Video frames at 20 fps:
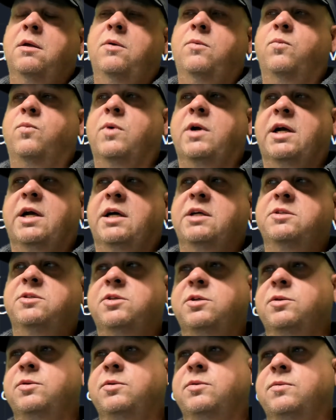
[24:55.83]
When I
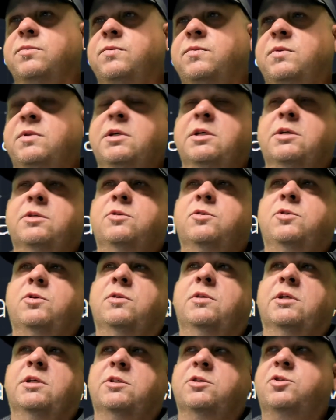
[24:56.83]
do, then
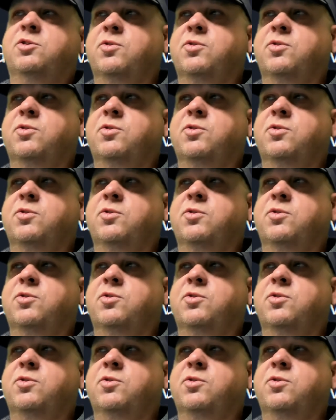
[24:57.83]
to